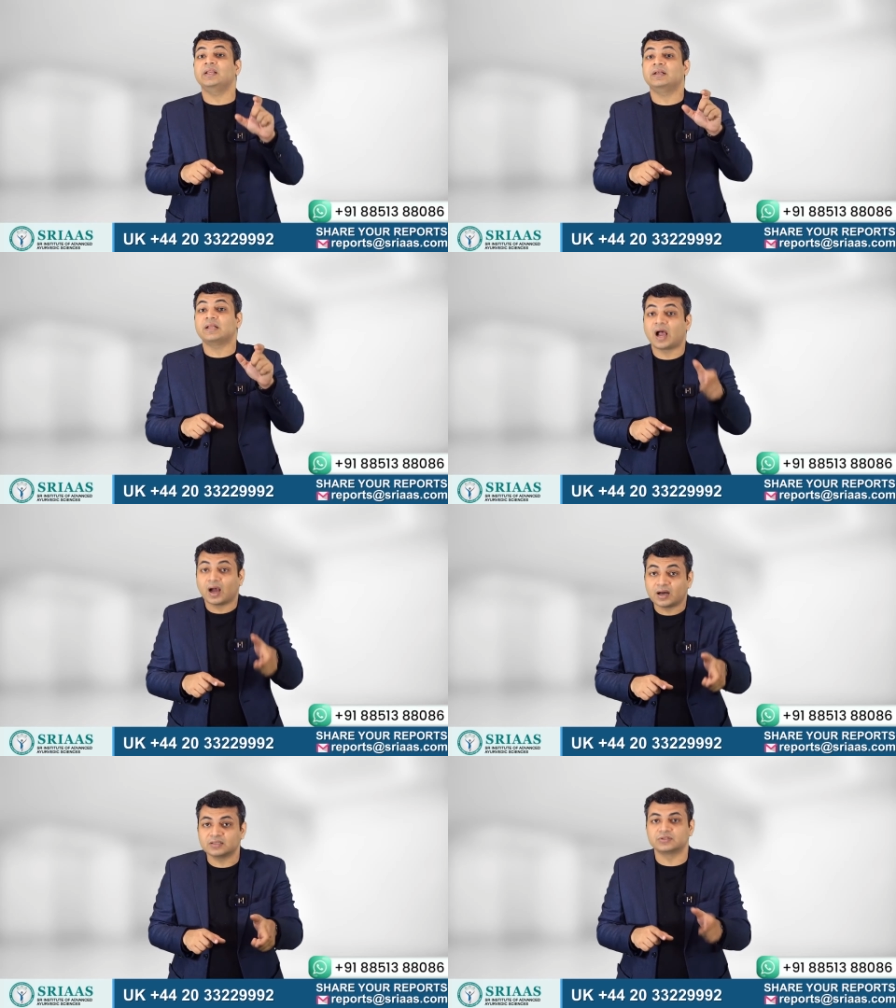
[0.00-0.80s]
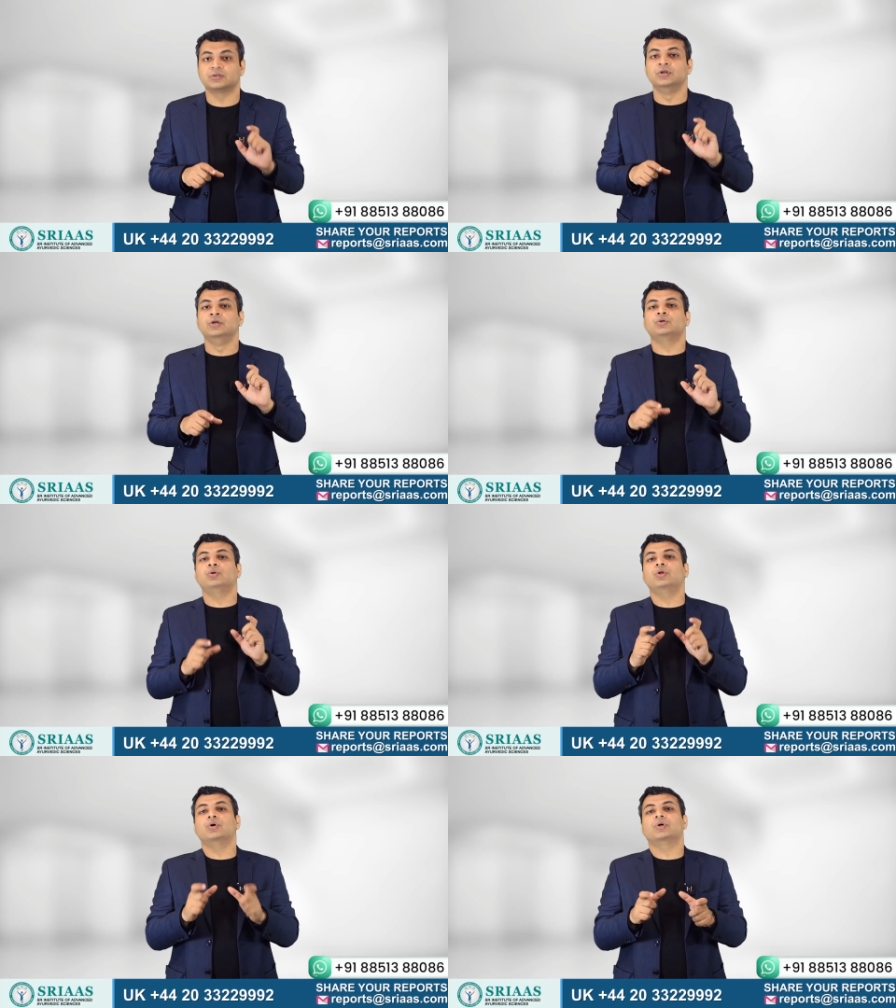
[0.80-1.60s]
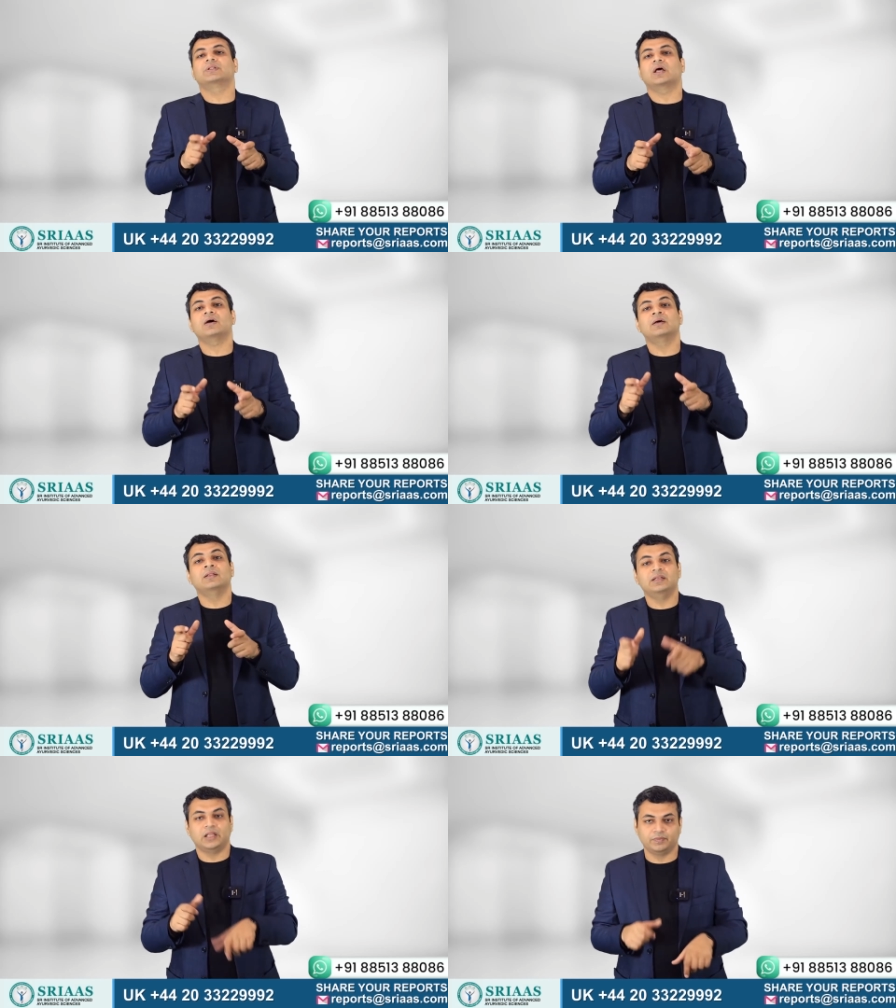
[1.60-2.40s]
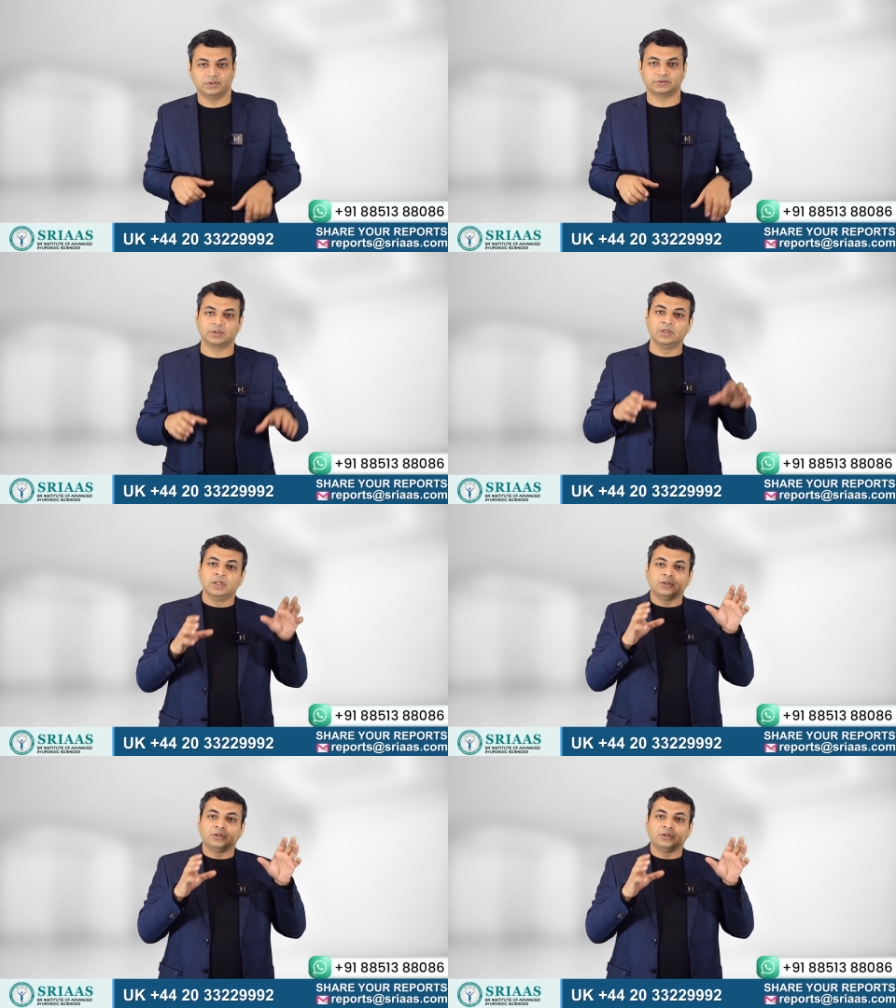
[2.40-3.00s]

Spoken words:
enhanced to lower the levels.